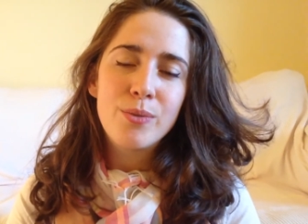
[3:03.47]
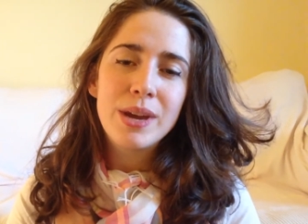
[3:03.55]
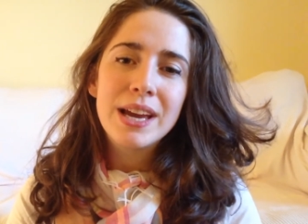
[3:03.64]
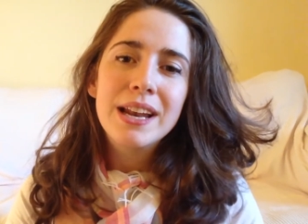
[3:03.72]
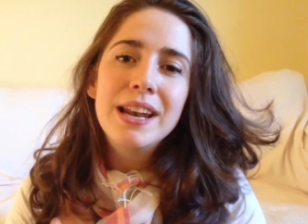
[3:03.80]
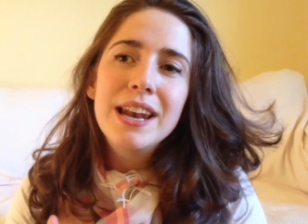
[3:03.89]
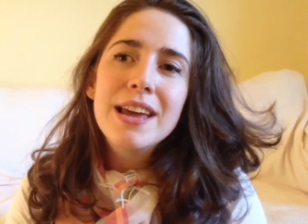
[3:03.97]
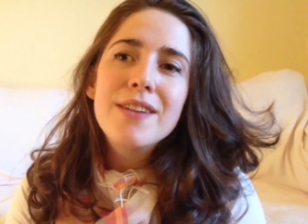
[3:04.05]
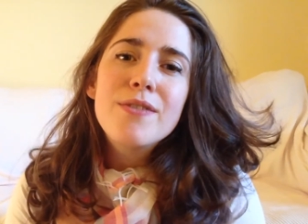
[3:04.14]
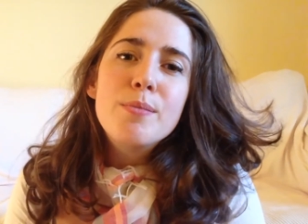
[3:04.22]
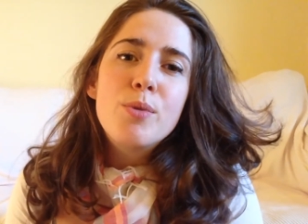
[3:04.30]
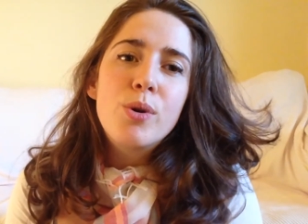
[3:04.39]
We can
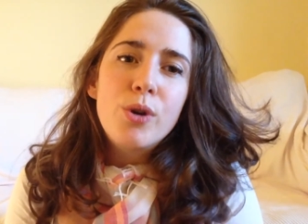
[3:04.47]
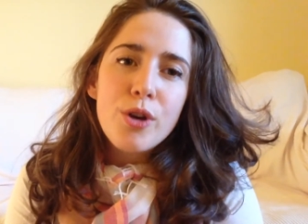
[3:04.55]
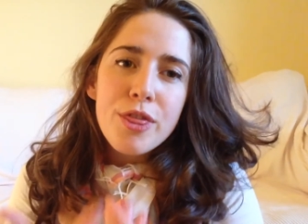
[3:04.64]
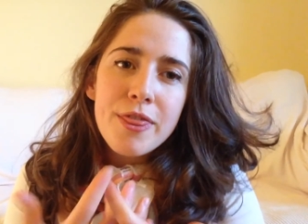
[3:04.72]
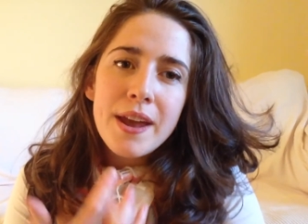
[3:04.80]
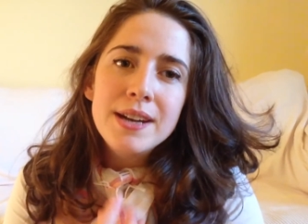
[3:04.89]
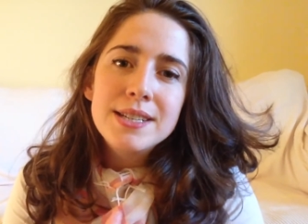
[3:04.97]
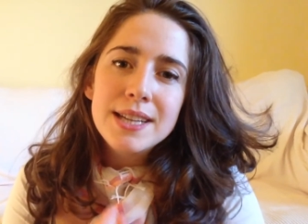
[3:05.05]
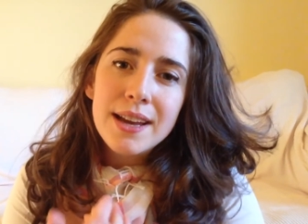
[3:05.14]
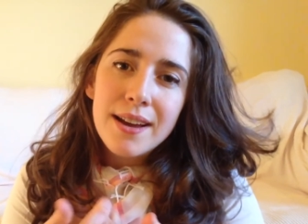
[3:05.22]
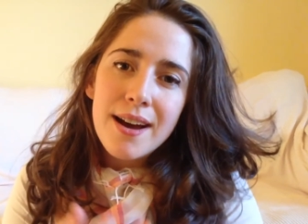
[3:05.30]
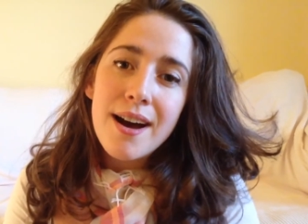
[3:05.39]
live a more authentic